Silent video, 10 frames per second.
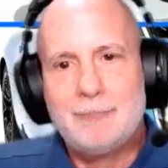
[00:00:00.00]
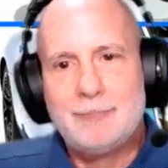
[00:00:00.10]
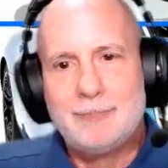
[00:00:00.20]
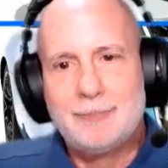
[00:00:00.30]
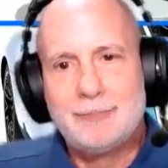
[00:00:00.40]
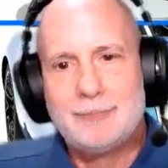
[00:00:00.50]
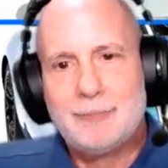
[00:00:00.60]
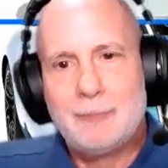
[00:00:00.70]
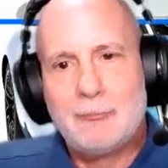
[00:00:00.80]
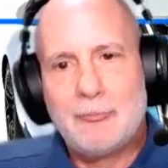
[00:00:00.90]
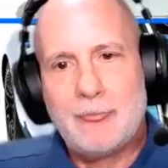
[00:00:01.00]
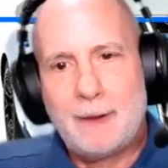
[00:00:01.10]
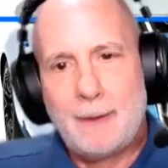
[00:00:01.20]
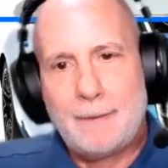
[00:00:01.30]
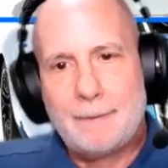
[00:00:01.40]

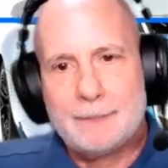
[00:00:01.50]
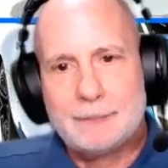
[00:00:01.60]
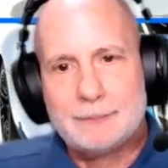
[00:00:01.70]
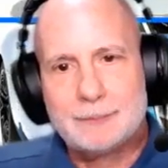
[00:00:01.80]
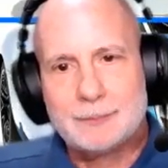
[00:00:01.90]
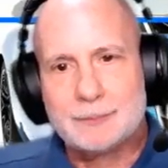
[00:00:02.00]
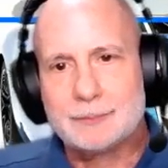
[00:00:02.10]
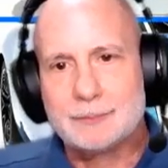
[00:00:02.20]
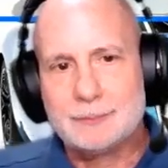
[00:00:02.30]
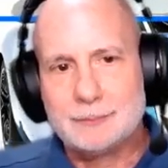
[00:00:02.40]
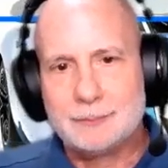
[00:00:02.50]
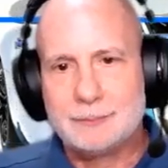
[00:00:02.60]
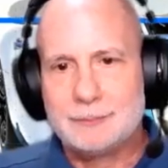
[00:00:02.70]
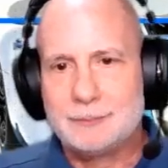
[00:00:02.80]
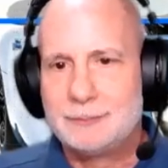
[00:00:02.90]

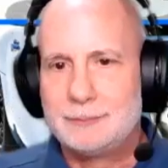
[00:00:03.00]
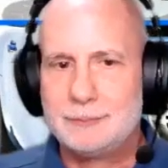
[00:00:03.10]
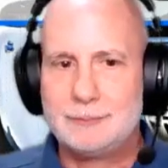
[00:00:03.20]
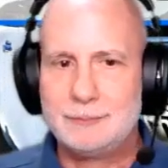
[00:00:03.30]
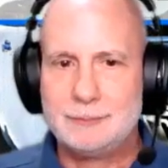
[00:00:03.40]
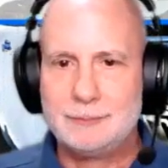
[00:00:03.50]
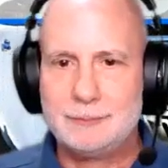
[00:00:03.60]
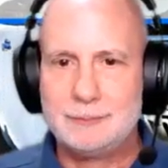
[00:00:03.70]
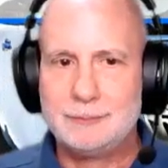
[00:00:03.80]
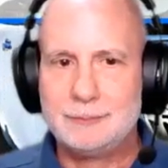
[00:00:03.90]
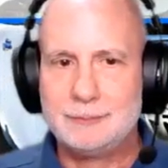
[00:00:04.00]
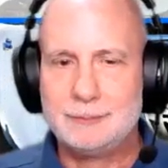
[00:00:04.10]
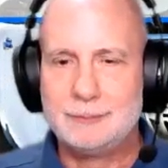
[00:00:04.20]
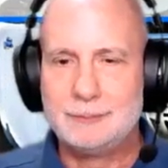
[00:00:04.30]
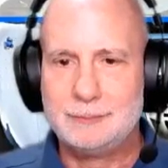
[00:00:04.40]

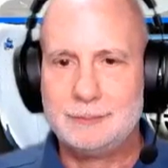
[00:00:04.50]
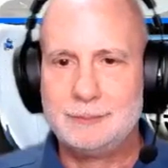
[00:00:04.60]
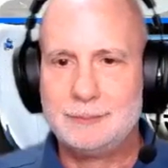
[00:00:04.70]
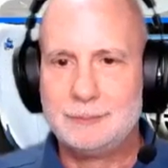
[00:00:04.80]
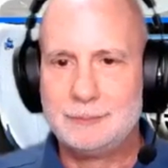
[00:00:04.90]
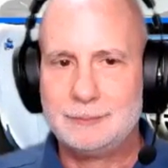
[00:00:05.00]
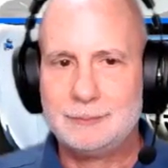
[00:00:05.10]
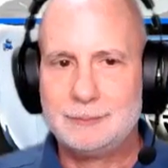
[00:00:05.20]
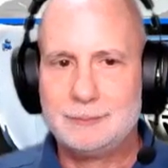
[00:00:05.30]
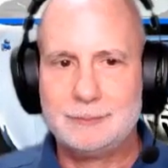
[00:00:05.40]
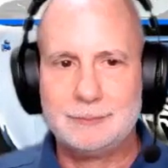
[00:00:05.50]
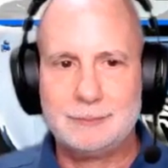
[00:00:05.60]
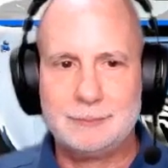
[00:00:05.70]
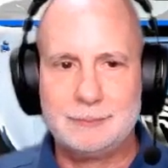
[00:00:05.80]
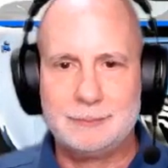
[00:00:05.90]

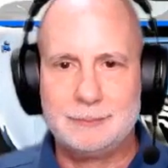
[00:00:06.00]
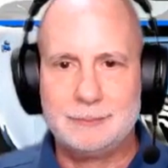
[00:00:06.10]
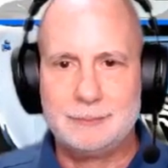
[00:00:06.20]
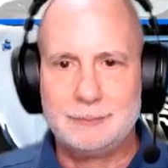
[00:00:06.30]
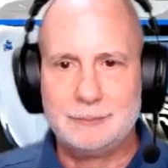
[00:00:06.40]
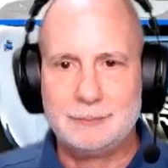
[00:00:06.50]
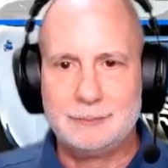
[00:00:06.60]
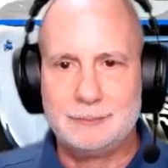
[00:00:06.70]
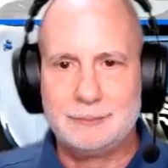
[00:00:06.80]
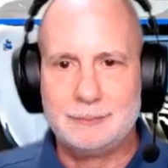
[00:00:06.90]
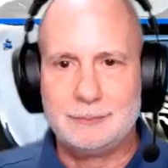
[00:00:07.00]
(not speaking)